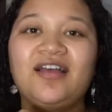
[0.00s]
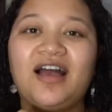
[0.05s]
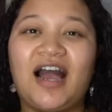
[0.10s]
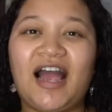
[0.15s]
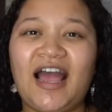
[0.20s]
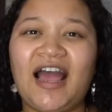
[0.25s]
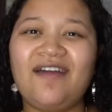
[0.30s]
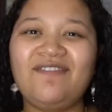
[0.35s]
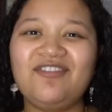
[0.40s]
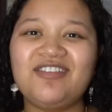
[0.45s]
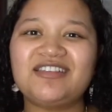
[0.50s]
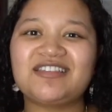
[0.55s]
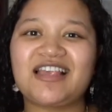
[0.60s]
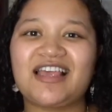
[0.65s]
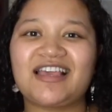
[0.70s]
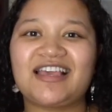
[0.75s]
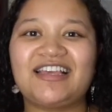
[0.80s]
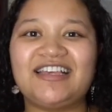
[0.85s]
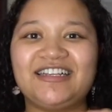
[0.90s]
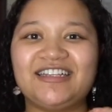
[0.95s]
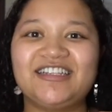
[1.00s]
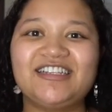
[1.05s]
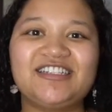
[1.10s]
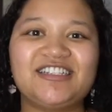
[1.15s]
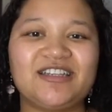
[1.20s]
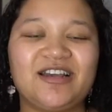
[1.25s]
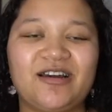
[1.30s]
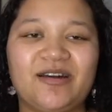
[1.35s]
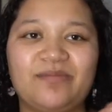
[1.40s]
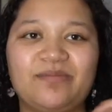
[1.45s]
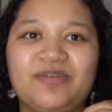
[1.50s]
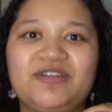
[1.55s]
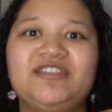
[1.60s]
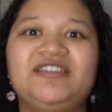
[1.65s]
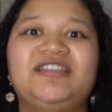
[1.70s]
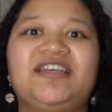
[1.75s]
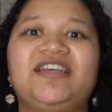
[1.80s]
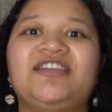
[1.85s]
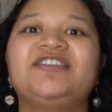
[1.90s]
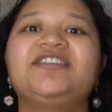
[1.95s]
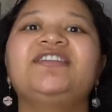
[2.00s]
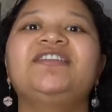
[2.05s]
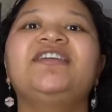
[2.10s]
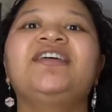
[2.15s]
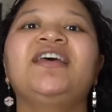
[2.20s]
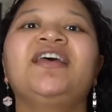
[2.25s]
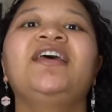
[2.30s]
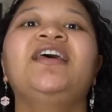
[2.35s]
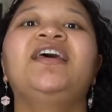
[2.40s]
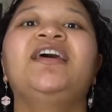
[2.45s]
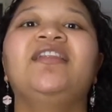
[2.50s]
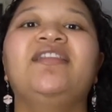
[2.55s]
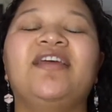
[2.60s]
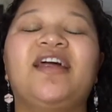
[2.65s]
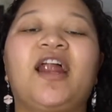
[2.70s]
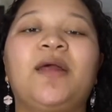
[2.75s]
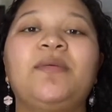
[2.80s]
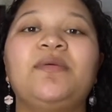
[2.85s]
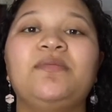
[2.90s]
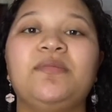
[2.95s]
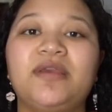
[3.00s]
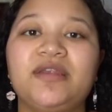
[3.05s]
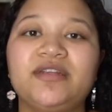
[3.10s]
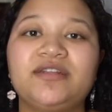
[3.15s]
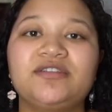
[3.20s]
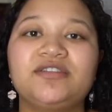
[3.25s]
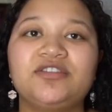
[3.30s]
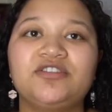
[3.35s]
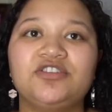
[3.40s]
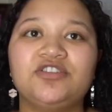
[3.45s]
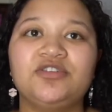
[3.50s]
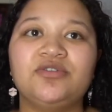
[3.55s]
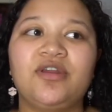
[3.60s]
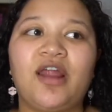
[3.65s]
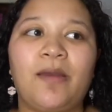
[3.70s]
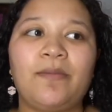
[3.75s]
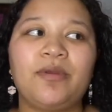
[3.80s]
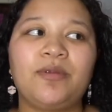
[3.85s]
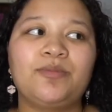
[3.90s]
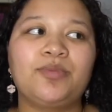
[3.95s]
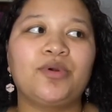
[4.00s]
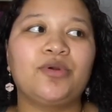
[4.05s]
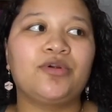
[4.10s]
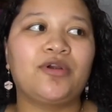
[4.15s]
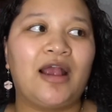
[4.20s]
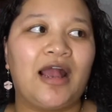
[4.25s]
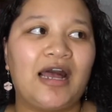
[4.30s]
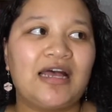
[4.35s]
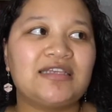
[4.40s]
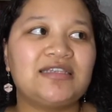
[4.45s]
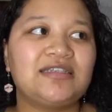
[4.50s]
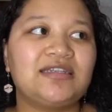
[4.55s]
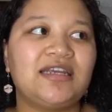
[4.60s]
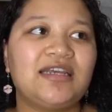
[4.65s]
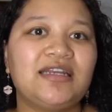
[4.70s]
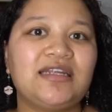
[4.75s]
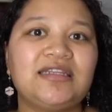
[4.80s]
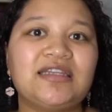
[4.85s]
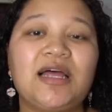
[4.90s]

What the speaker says: I have this, like, English, presentation that I've been meaning to do and I've been procrastinating.